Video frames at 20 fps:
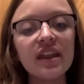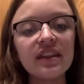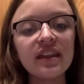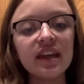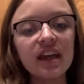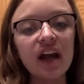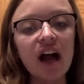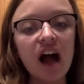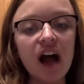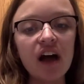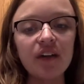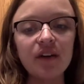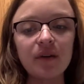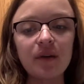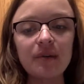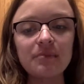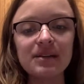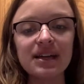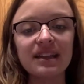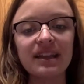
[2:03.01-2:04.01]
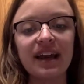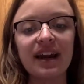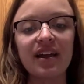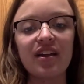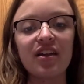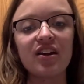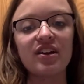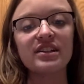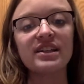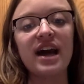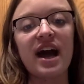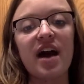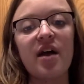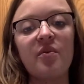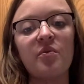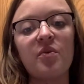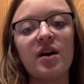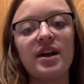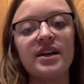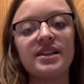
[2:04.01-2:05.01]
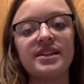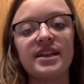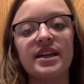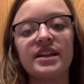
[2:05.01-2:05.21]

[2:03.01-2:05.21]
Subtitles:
The other website that I looked at was